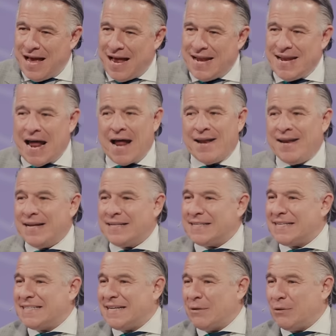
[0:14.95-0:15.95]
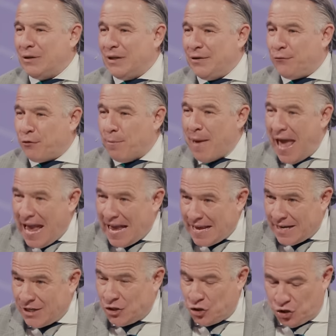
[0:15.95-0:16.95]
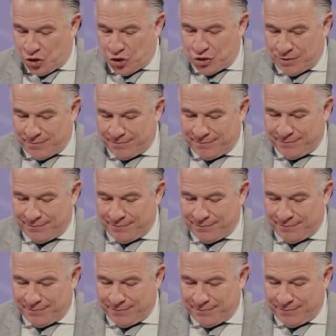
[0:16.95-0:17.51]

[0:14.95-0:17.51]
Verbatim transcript: and not necessarily from age.